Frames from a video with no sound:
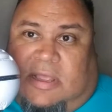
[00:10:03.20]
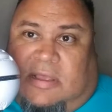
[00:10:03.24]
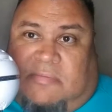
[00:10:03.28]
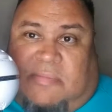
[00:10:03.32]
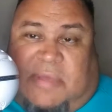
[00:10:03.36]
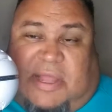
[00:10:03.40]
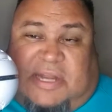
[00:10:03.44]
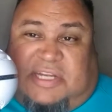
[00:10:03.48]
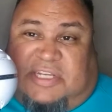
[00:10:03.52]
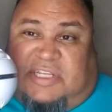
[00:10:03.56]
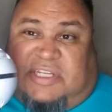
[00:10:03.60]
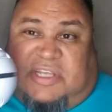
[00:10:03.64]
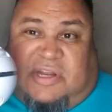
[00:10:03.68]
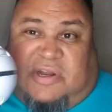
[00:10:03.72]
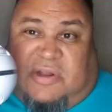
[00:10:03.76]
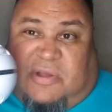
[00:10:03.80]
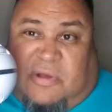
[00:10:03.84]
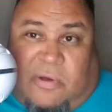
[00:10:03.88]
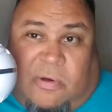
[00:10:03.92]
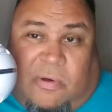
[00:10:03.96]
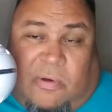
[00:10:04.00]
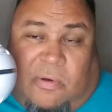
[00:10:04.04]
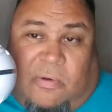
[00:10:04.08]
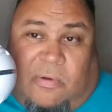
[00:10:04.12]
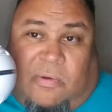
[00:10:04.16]
Am I just gonna
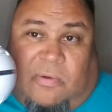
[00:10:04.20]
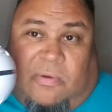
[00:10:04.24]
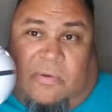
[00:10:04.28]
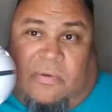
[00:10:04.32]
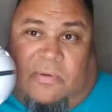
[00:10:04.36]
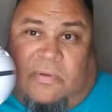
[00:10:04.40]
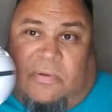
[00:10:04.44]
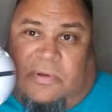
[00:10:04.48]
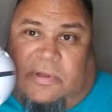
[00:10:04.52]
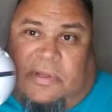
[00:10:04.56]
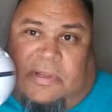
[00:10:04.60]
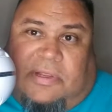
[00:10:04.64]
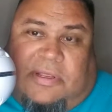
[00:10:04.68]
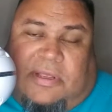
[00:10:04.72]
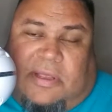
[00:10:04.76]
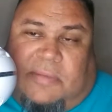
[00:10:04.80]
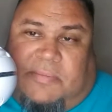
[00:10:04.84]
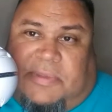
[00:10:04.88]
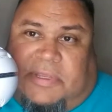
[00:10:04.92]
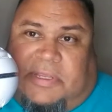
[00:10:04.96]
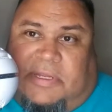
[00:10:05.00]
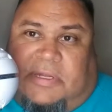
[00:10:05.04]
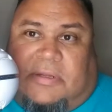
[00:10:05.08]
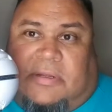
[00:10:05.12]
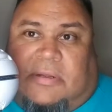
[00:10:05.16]
hold? I
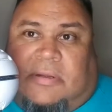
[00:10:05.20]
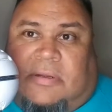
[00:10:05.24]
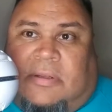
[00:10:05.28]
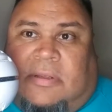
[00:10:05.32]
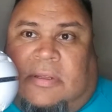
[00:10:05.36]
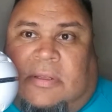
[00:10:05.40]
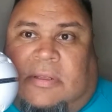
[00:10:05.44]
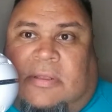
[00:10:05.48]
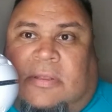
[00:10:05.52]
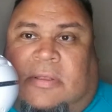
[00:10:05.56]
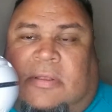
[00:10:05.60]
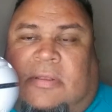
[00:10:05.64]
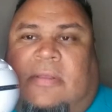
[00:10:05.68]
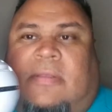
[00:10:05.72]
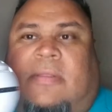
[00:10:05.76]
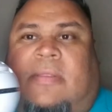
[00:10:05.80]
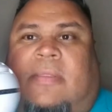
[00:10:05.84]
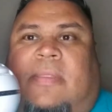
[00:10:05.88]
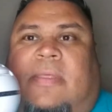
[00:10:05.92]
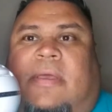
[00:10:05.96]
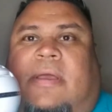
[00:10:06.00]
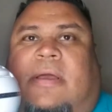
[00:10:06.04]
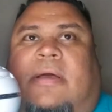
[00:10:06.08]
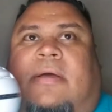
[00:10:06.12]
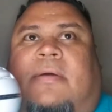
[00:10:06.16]
mean,
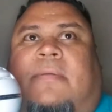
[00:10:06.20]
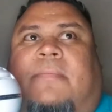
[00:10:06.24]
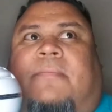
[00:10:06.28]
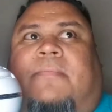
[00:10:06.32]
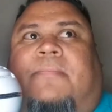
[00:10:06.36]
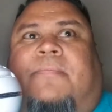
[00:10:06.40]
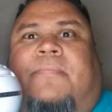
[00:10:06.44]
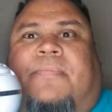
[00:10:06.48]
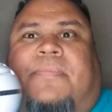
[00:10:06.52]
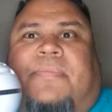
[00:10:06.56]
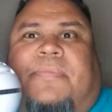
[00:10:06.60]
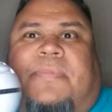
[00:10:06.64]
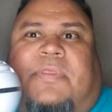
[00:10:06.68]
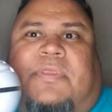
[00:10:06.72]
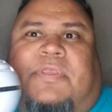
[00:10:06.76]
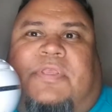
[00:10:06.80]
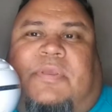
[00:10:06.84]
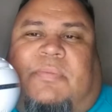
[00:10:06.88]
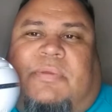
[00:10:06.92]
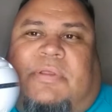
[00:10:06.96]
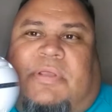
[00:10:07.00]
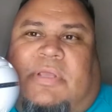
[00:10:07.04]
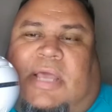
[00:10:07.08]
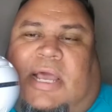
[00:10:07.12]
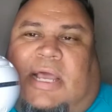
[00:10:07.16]
um,
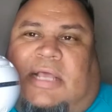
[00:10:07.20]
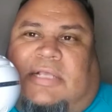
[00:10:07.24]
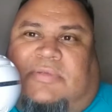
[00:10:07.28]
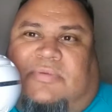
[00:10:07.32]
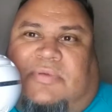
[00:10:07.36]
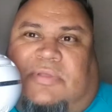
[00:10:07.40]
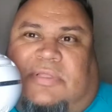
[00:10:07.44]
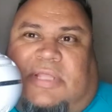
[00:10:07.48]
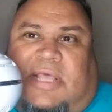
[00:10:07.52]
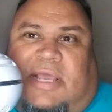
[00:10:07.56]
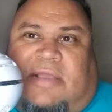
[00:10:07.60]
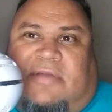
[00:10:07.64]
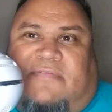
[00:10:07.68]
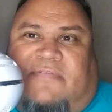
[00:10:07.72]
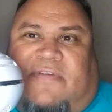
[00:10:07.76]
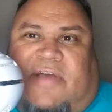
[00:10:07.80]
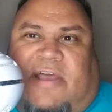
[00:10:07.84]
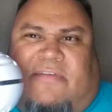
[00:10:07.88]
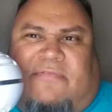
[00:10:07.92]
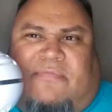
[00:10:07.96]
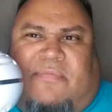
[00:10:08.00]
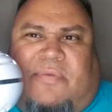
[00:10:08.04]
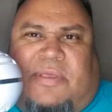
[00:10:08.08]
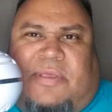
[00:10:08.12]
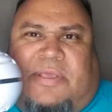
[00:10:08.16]
some of you guys with like
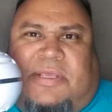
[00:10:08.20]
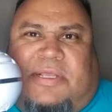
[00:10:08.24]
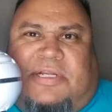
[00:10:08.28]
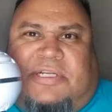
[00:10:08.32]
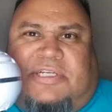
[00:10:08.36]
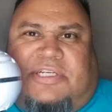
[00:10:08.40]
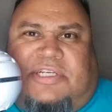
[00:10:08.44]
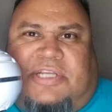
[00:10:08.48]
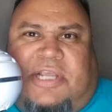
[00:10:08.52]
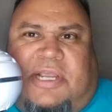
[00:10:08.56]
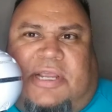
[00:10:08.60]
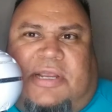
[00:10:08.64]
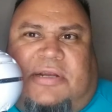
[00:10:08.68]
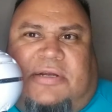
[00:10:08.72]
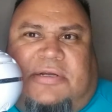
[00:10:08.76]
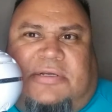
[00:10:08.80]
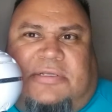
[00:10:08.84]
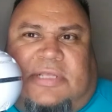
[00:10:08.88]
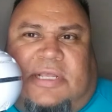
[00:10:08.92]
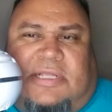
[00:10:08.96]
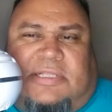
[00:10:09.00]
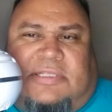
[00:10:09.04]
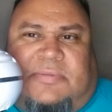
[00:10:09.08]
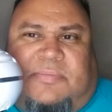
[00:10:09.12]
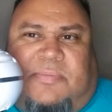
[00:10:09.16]
five million
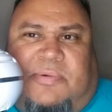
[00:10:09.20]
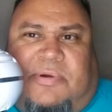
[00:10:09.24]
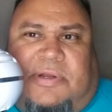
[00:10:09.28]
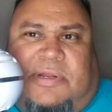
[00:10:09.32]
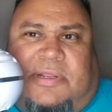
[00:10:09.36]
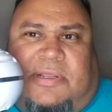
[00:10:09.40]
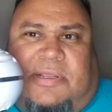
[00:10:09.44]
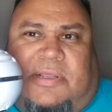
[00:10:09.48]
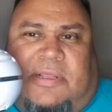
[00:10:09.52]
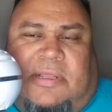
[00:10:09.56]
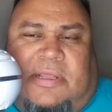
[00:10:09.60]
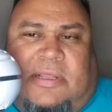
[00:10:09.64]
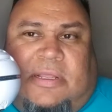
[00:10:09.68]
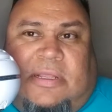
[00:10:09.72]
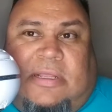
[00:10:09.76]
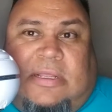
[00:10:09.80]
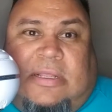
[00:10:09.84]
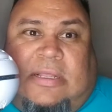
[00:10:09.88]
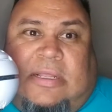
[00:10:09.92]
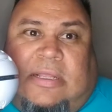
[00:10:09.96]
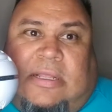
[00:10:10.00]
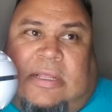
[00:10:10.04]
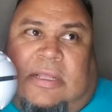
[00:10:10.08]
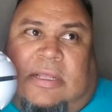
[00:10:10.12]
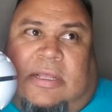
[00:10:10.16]
shares, that's pretty.
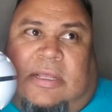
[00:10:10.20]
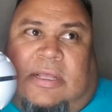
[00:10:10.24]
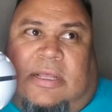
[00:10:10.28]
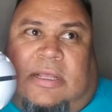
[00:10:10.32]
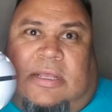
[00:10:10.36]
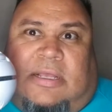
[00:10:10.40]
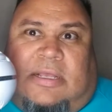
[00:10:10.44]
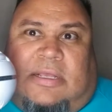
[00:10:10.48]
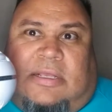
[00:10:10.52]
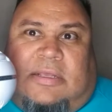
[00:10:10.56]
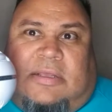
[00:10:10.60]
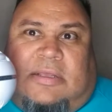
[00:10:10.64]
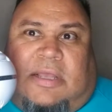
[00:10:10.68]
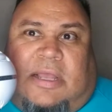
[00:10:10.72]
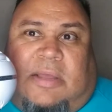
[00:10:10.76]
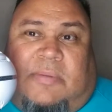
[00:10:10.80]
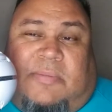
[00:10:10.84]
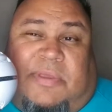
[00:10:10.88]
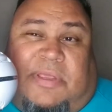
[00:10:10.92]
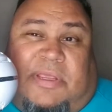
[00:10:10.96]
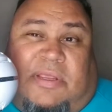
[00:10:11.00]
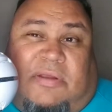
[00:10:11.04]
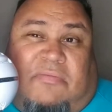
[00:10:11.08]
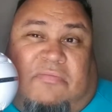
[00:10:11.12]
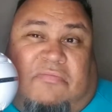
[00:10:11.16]
I
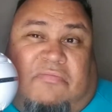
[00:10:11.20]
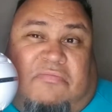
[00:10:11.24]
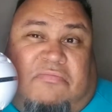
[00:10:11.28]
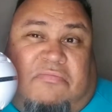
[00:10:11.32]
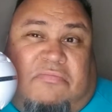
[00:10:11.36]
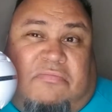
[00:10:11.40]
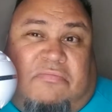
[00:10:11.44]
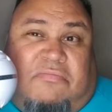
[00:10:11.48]
mean,